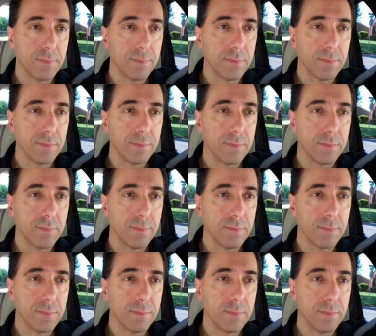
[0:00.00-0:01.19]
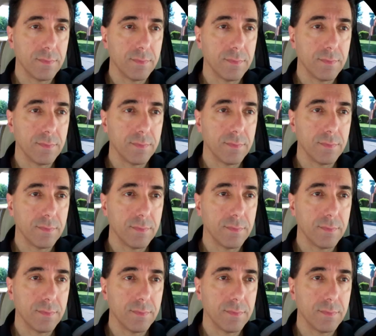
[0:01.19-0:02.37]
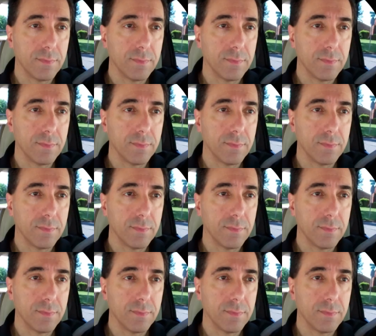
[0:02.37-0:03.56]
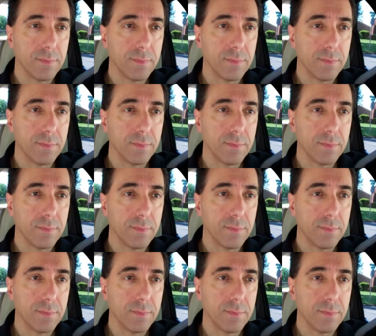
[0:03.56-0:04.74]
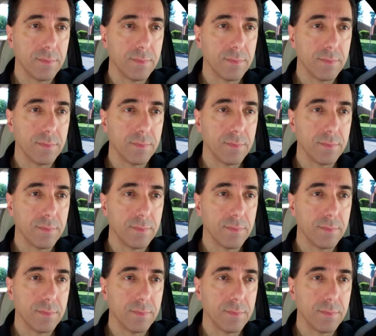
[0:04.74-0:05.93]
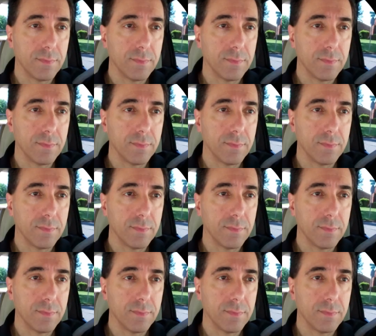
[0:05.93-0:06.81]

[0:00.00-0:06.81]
[no speech]